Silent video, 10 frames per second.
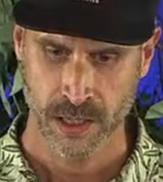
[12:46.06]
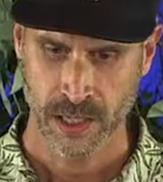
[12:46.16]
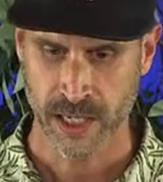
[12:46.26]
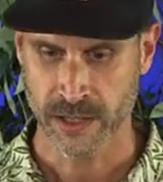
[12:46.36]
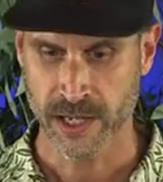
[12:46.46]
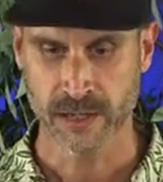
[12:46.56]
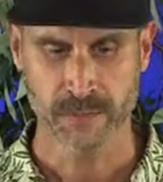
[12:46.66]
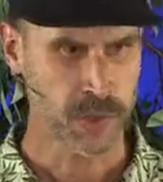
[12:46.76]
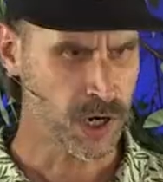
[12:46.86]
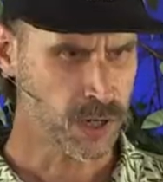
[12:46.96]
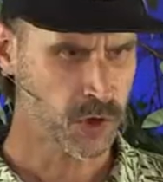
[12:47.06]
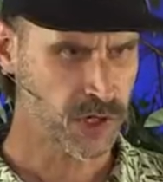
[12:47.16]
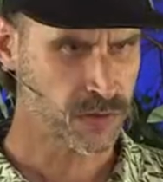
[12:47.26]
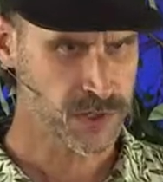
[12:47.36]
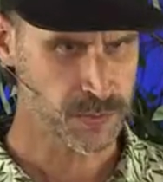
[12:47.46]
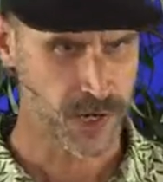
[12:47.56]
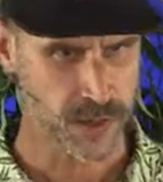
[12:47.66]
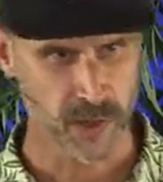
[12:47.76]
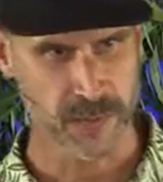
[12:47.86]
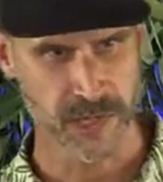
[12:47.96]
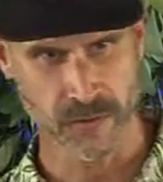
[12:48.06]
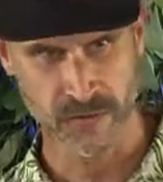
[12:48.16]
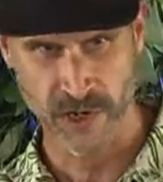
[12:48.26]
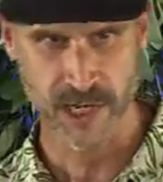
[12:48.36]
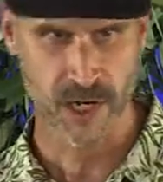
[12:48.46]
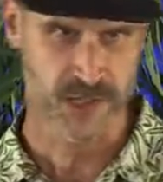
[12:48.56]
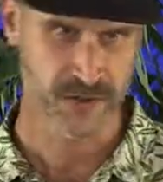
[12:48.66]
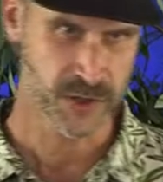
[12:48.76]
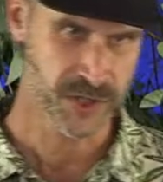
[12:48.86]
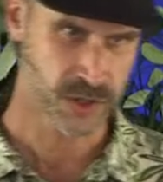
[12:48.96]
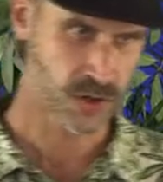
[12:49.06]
and then palm oil, so palm oil being a very controversial